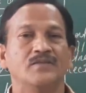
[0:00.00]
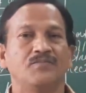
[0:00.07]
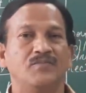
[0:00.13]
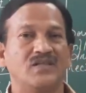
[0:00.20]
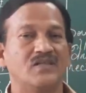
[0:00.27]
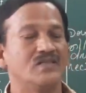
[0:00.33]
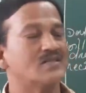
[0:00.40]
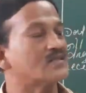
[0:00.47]

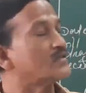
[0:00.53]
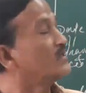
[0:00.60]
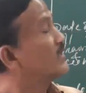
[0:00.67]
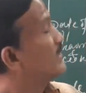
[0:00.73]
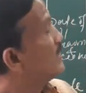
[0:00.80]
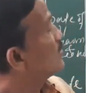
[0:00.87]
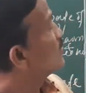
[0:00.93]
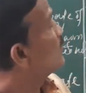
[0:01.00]
because
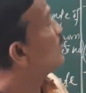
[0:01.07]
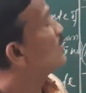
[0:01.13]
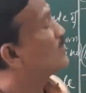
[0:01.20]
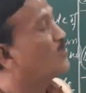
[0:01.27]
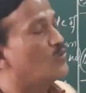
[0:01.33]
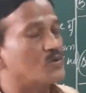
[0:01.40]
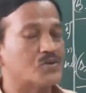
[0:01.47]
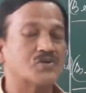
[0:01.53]
he sold
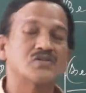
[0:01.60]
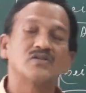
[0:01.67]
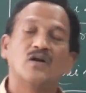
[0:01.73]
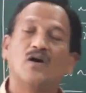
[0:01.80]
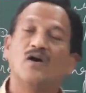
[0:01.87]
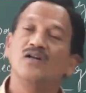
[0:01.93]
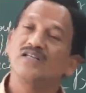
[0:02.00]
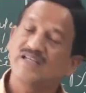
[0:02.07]

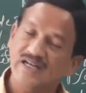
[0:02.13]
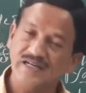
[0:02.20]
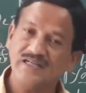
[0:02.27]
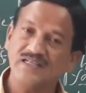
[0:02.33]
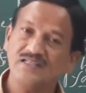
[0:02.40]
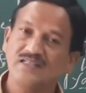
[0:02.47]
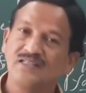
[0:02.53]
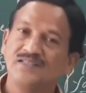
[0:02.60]
goods on
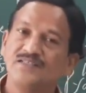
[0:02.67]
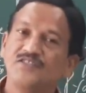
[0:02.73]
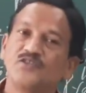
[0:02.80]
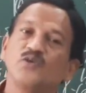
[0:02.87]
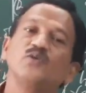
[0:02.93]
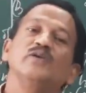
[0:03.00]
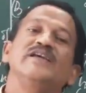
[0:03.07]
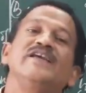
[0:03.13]
credit,
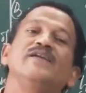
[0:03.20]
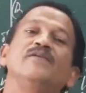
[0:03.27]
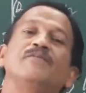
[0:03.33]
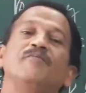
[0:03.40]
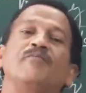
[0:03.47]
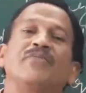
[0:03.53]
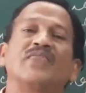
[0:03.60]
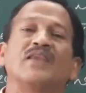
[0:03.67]
so
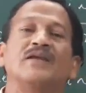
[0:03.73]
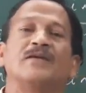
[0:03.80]
he